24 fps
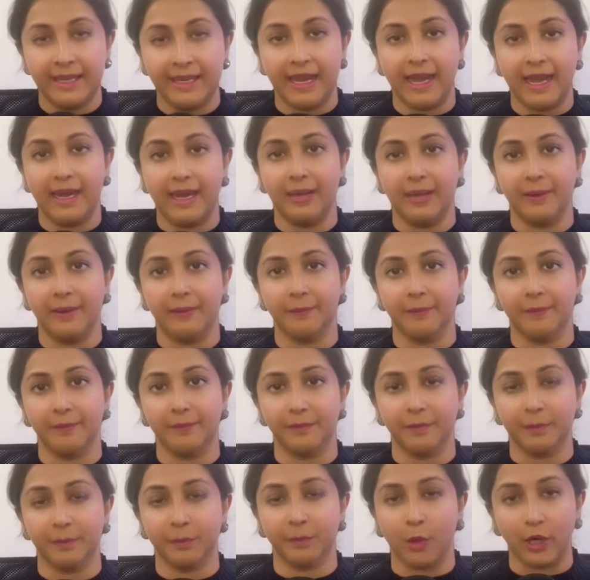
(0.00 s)

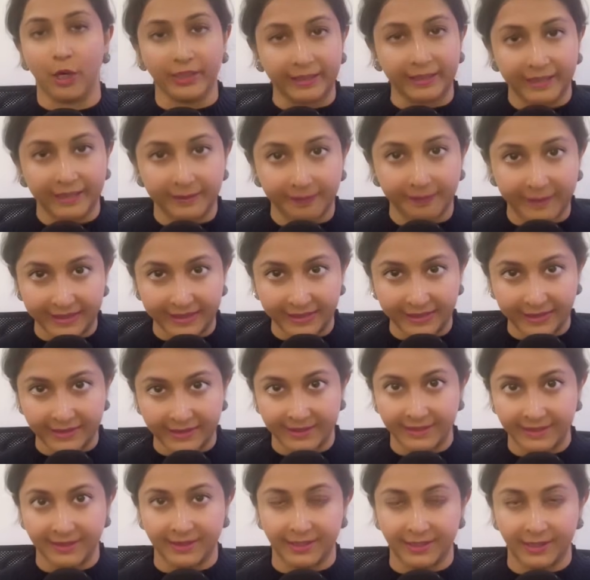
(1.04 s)
market-based
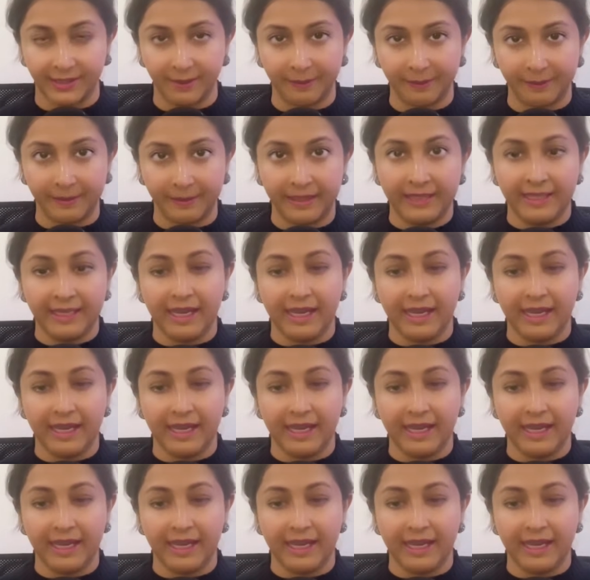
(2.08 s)
system.